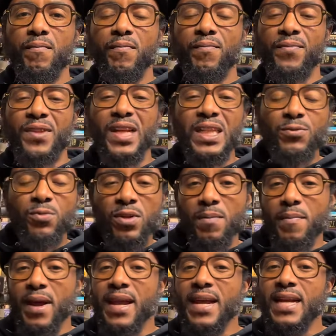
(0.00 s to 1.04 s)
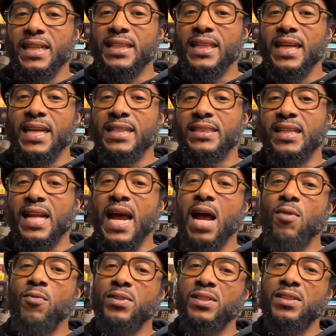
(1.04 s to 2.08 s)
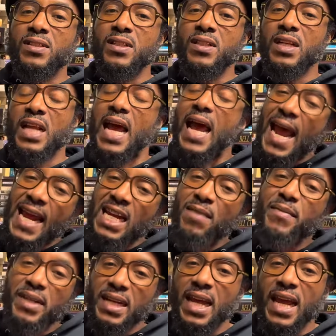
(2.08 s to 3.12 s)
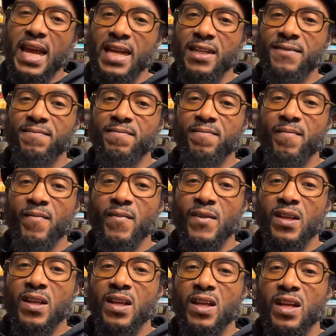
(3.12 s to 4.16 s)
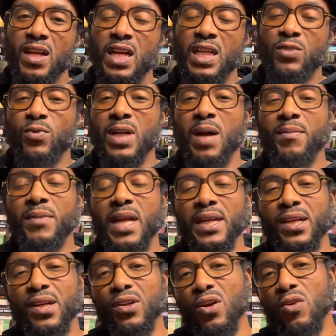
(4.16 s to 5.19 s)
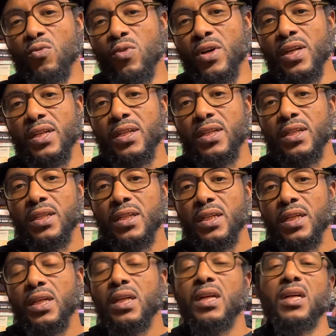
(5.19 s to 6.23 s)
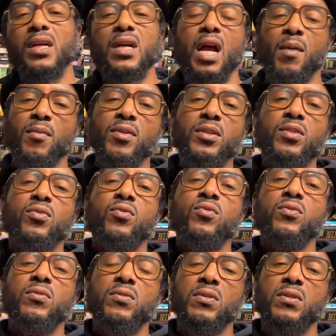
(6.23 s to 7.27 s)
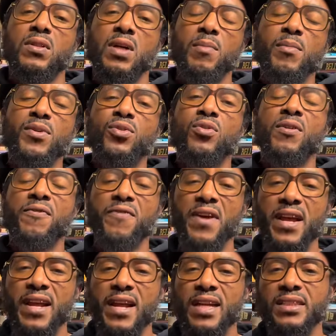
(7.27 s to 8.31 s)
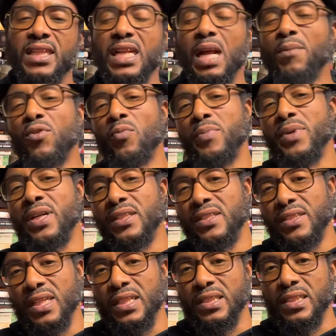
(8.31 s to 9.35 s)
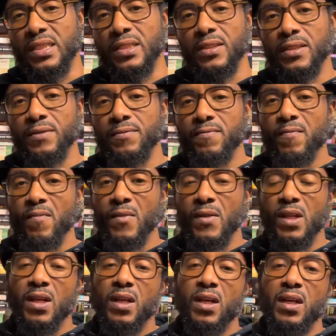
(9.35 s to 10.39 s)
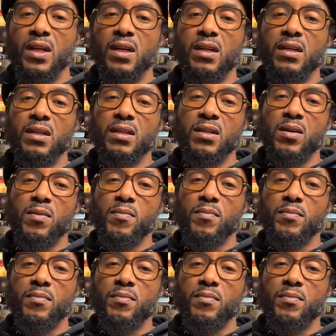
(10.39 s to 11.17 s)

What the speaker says: these were the main things that I was aiming at, is when I'm like, you know what, I'm gonna do a fast and I'm gonna be consistent. Now,